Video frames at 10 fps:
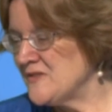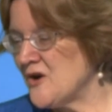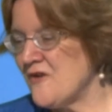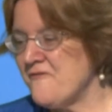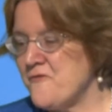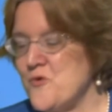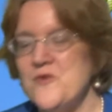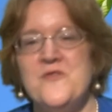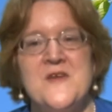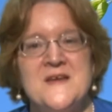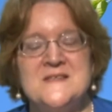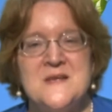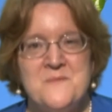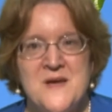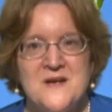there are 4 things
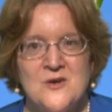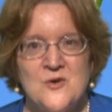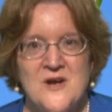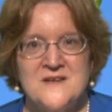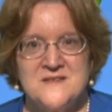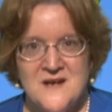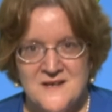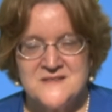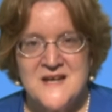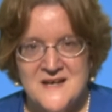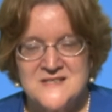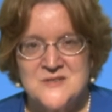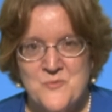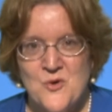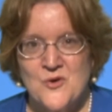that make a
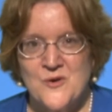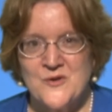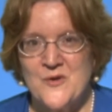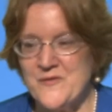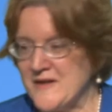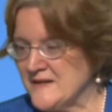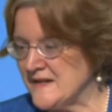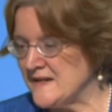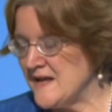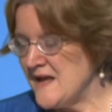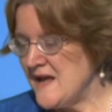test more critical thinking.